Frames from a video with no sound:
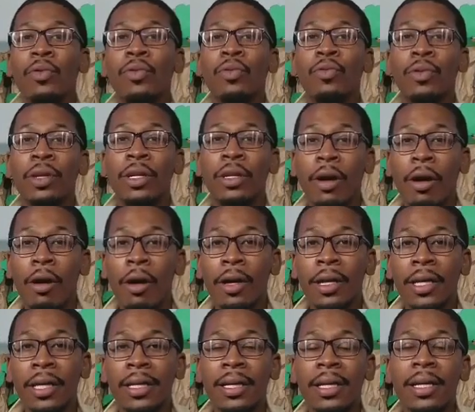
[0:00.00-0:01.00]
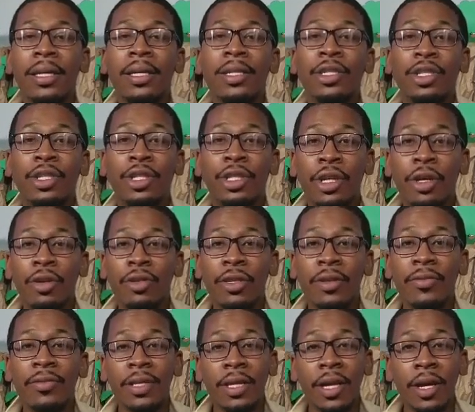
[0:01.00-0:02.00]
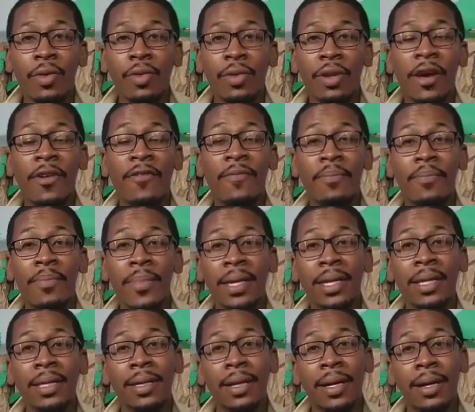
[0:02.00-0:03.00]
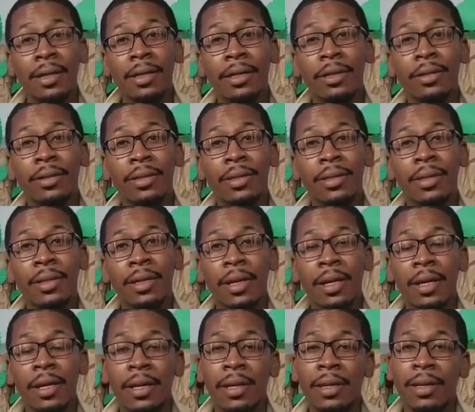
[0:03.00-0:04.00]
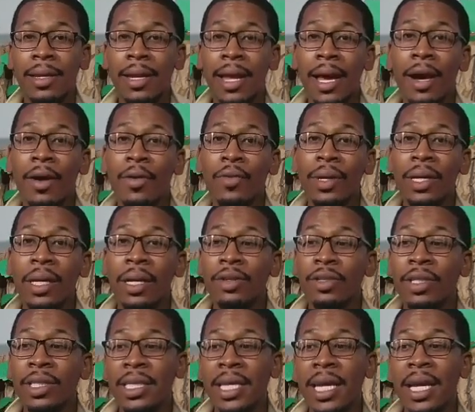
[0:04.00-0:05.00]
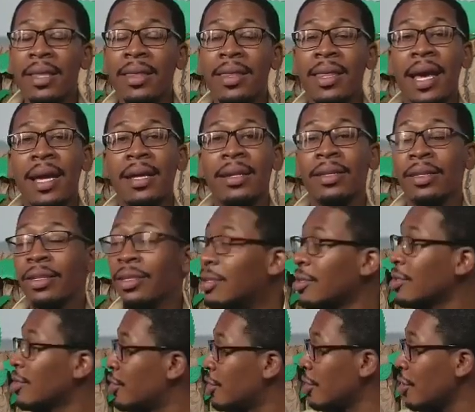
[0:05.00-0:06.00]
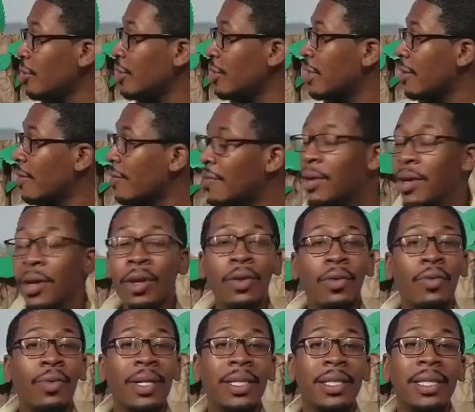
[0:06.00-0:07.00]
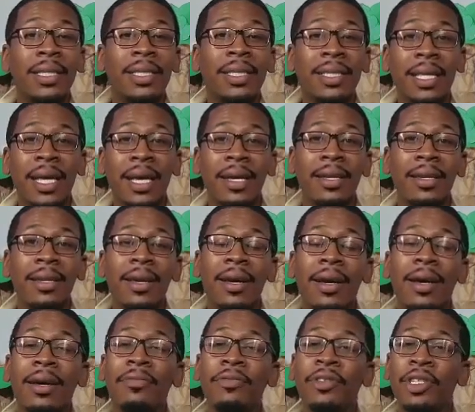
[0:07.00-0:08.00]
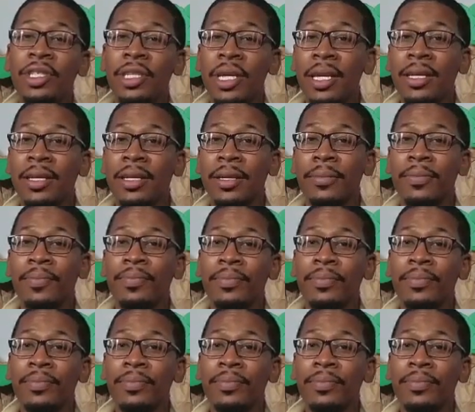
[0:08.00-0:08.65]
regarding Joseph's coat of many colors. Now, we understand that Joseph was the son of Jacob,